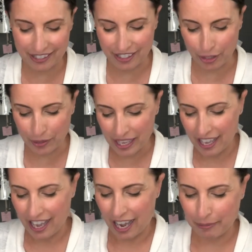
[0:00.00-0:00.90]
So
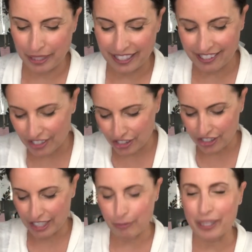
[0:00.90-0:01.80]
I'm gonna get
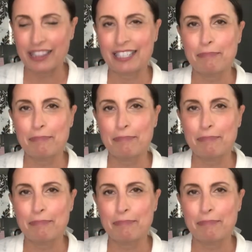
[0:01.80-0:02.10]
started with the